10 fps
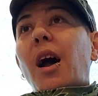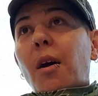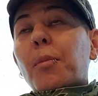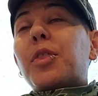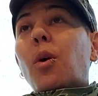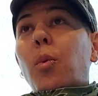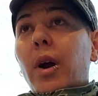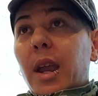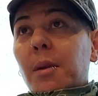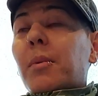The
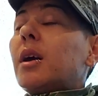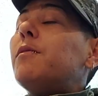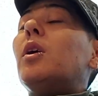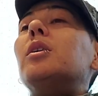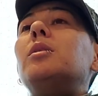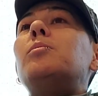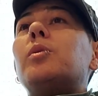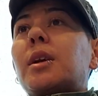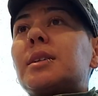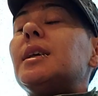way my volume
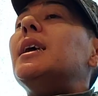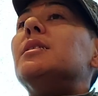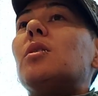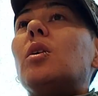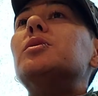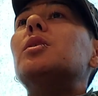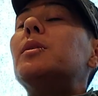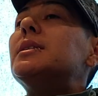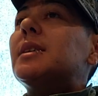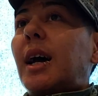works is
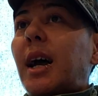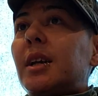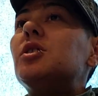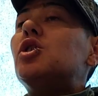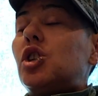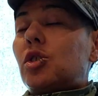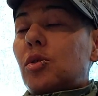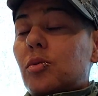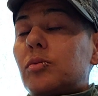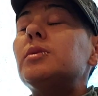also tied
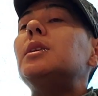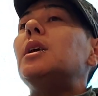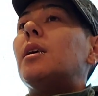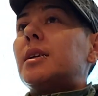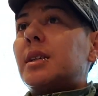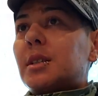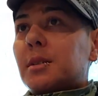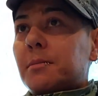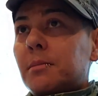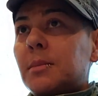to the autism.